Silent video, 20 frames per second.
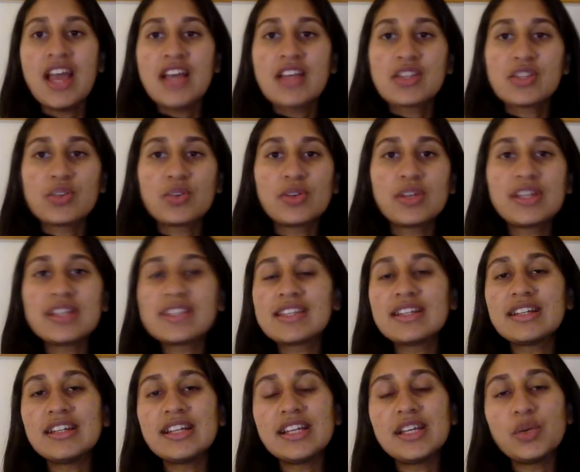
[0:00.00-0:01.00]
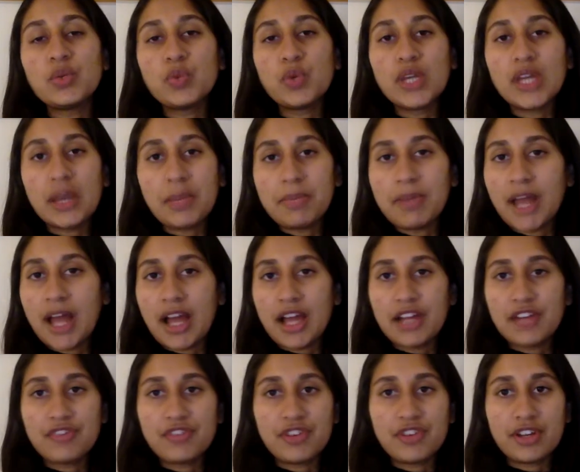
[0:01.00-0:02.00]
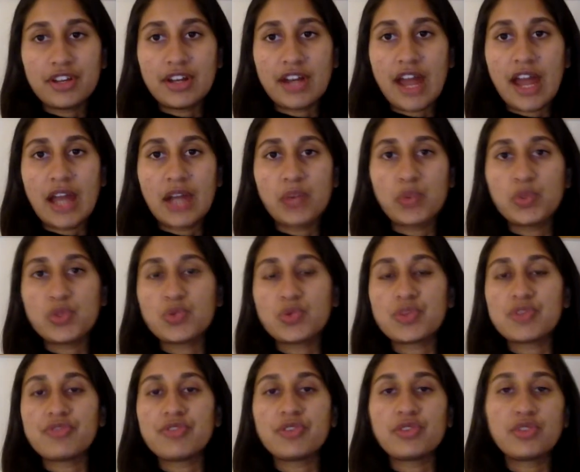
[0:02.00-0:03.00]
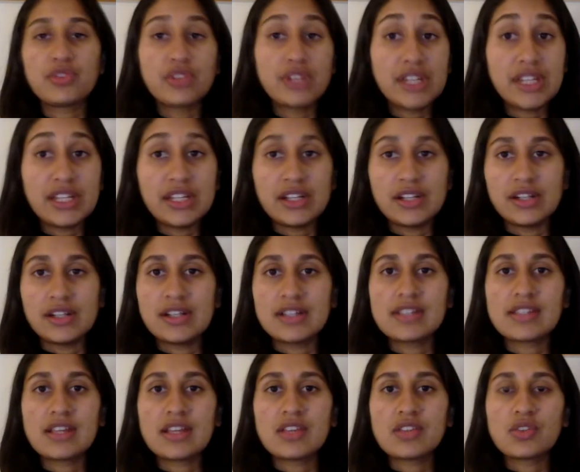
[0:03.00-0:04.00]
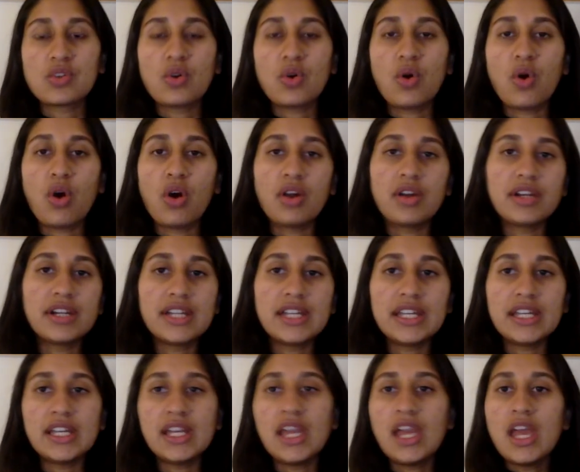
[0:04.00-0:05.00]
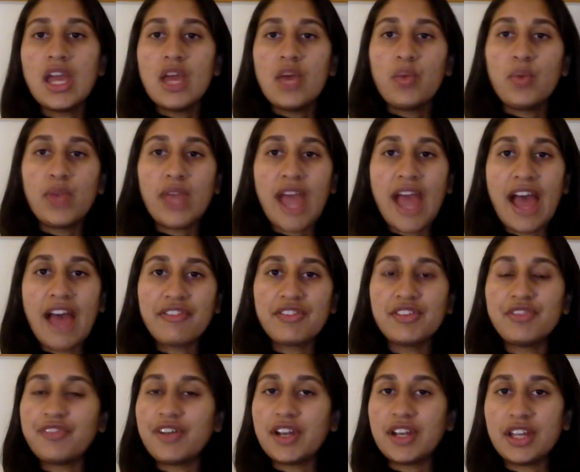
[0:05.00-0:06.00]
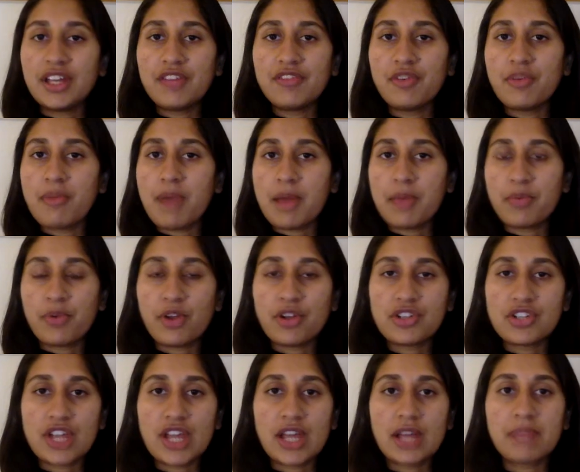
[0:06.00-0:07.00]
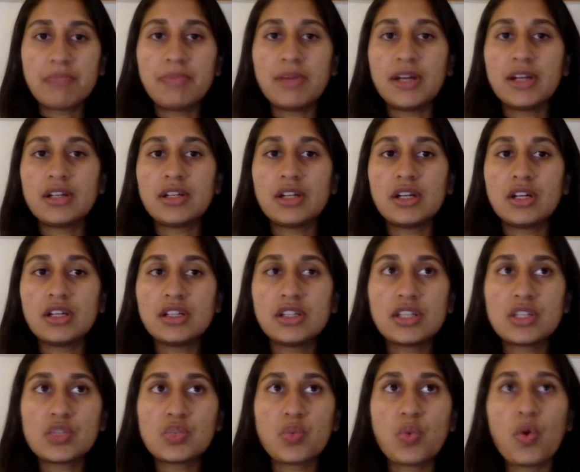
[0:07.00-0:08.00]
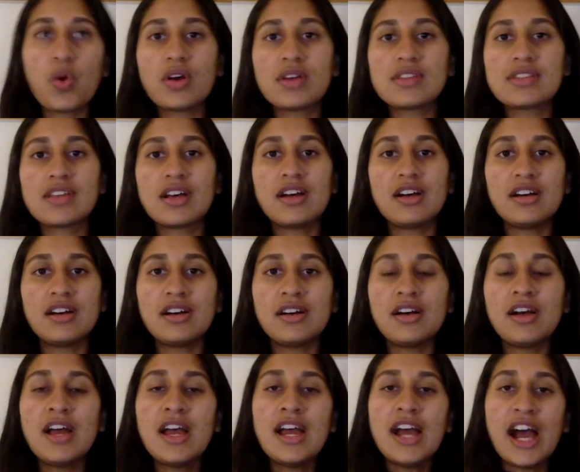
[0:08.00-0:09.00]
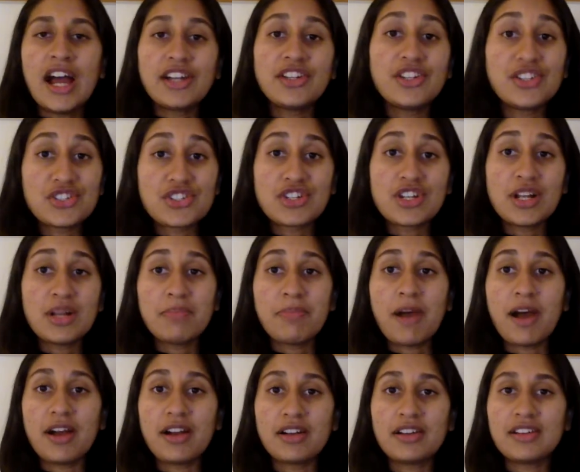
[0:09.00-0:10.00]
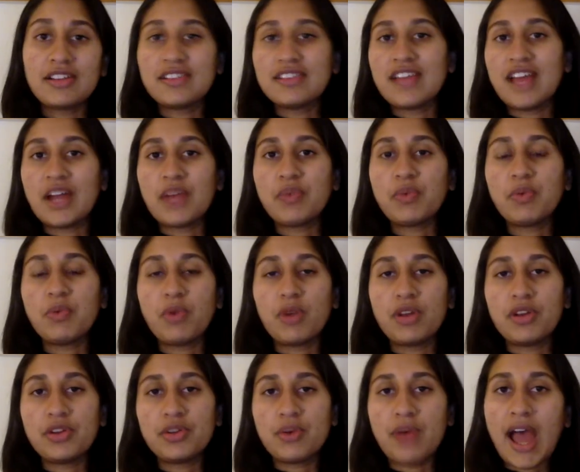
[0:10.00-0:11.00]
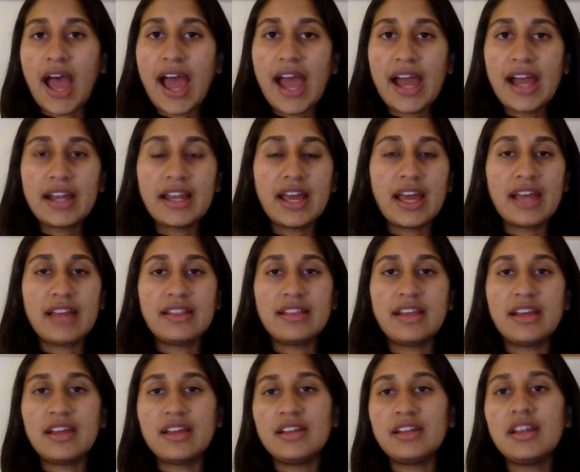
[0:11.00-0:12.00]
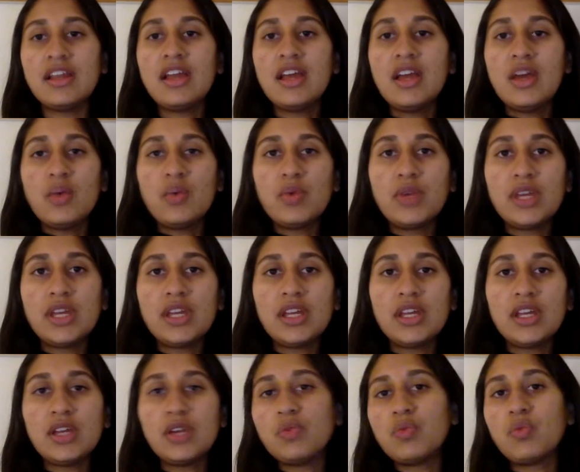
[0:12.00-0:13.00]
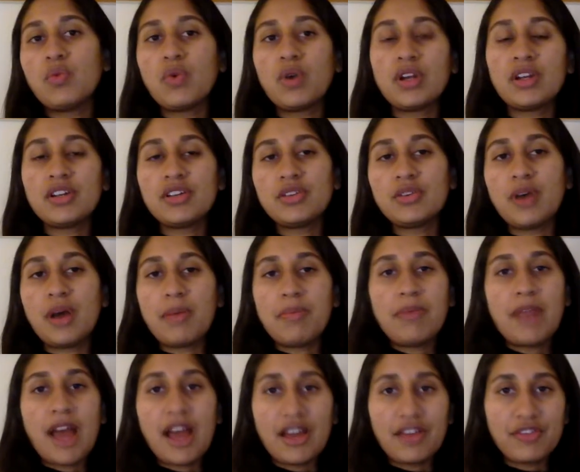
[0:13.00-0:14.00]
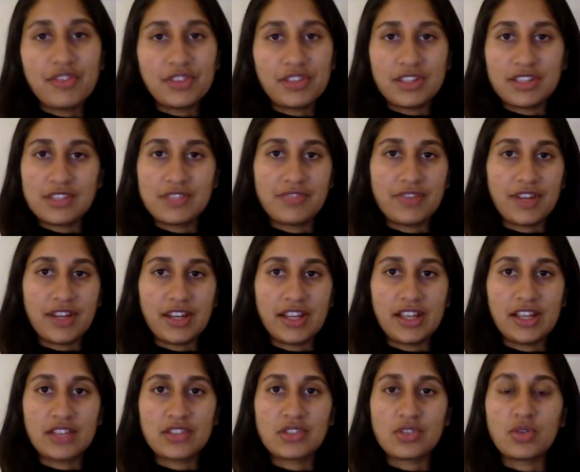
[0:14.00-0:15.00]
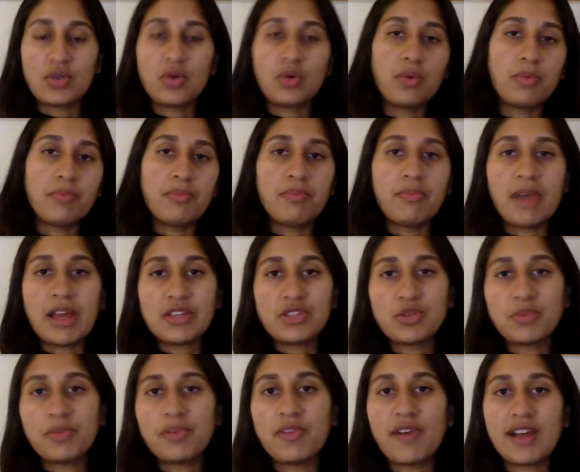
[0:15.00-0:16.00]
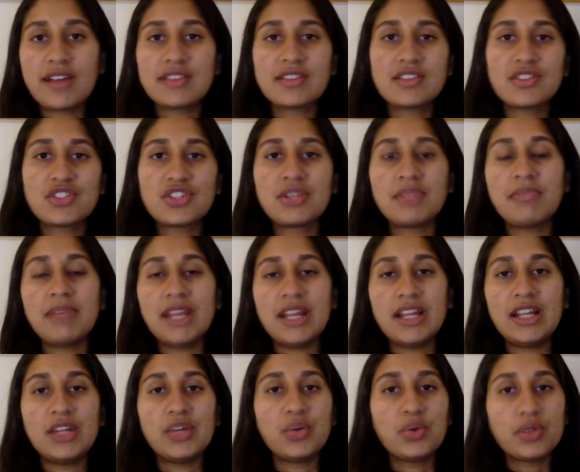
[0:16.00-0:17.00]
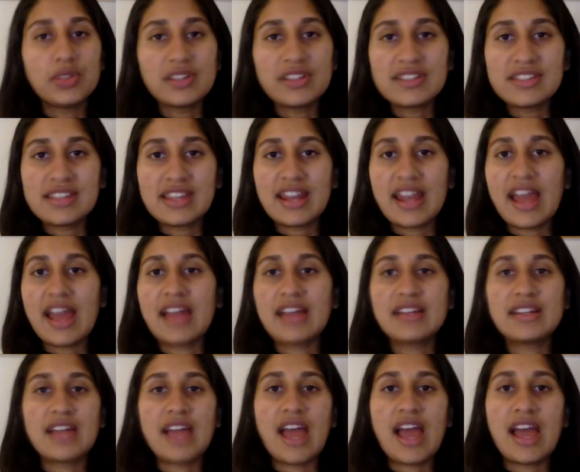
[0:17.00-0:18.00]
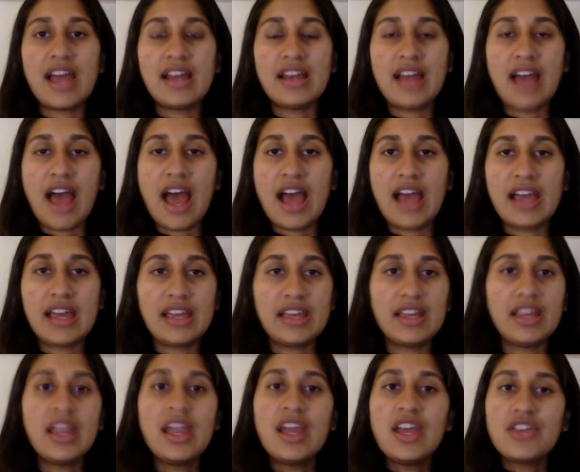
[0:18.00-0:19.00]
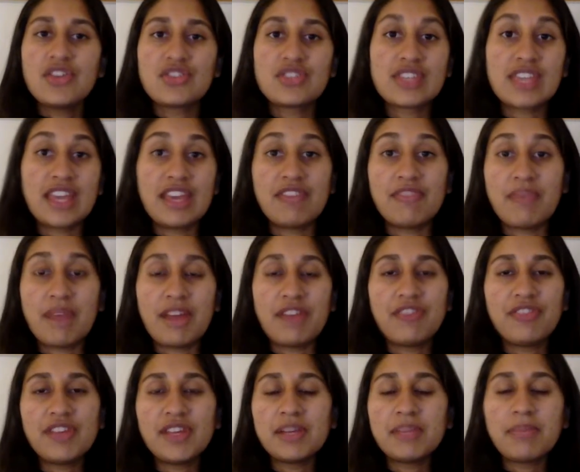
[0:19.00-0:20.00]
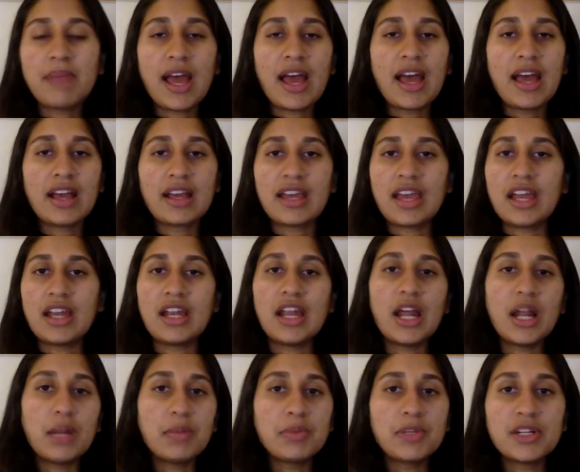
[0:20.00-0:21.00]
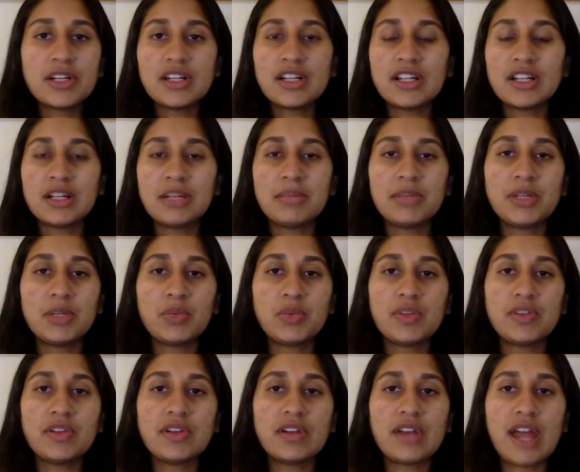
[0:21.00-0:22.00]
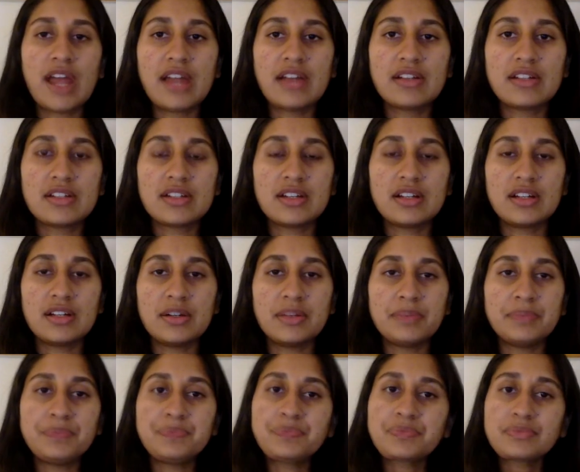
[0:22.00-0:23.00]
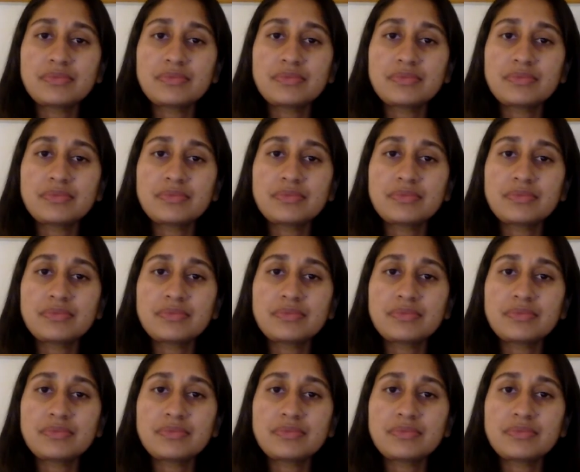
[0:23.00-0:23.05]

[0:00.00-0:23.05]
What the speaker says: So recently we applied for a grant which was for 3 years. So already we have the funding for my project, but this was a additional part that we wanted to add, and then we wanted to apply for this funding. So my supervisor, she mainly wrote this grant, and I just gave my feedback and helped her a little bit with the grant